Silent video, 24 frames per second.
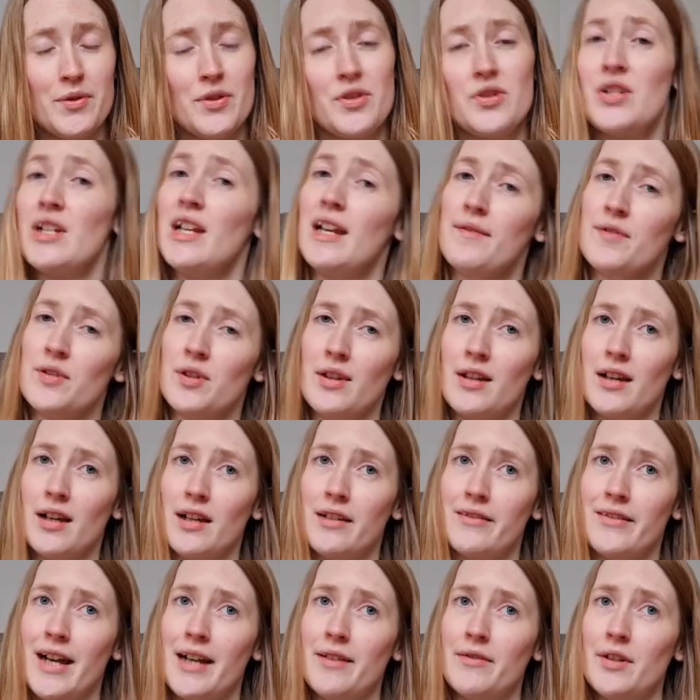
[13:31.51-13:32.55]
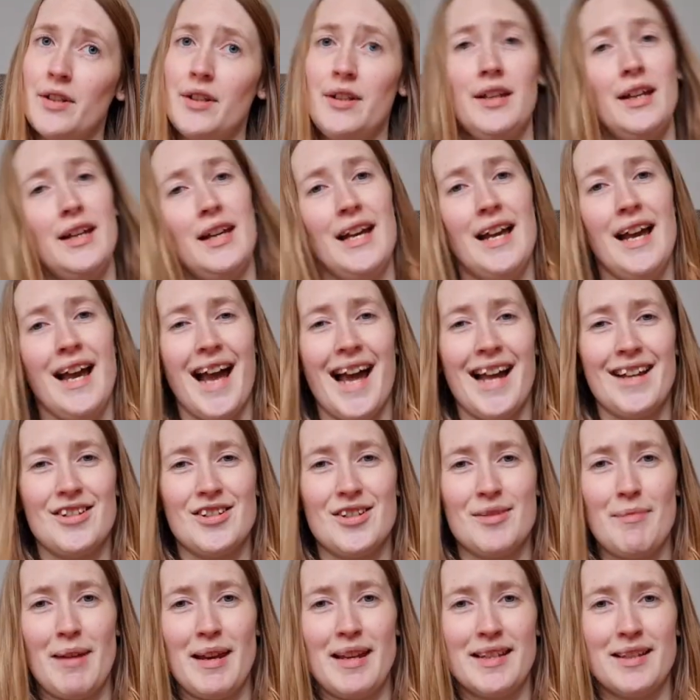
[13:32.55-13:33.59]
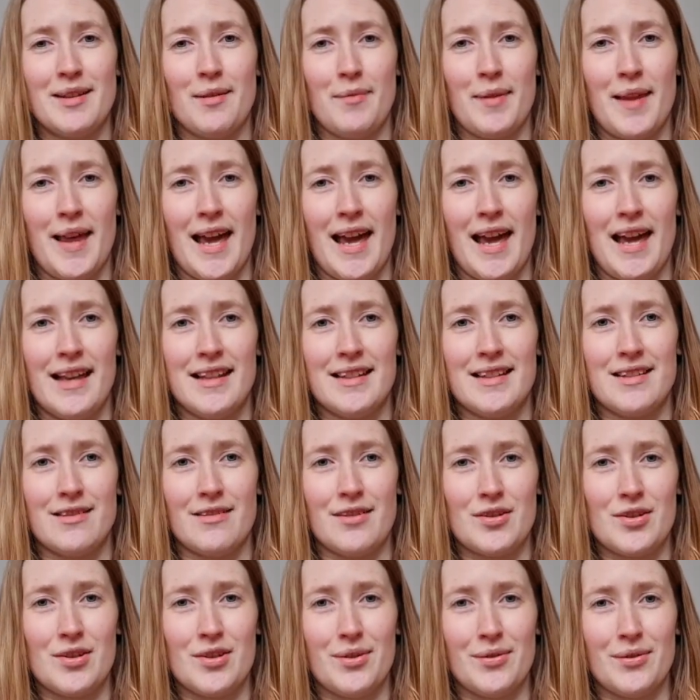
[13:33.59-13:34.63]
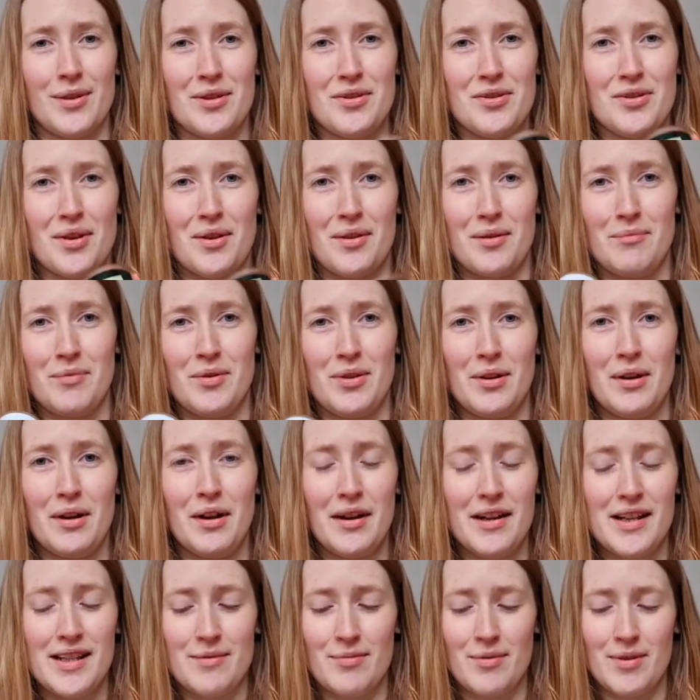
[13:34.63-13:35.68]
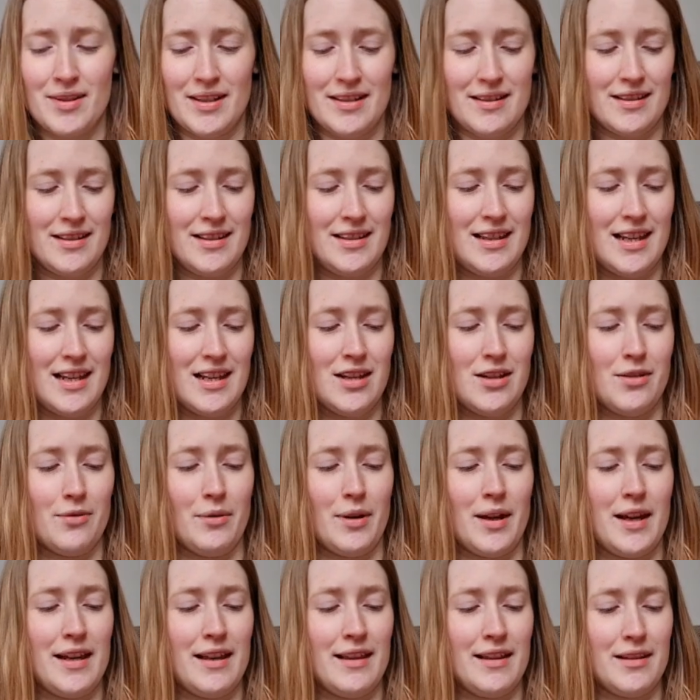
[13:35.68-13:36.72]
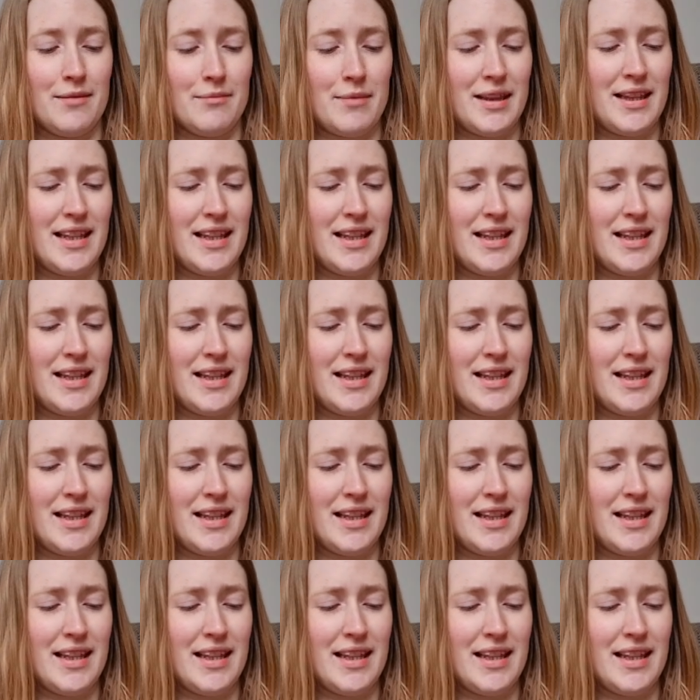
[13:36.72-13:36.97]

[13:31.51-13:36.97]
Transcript: She lives on the Isle of Arran and she makes them there, so I just thought I'd share them with you guys because I just think you'll like them.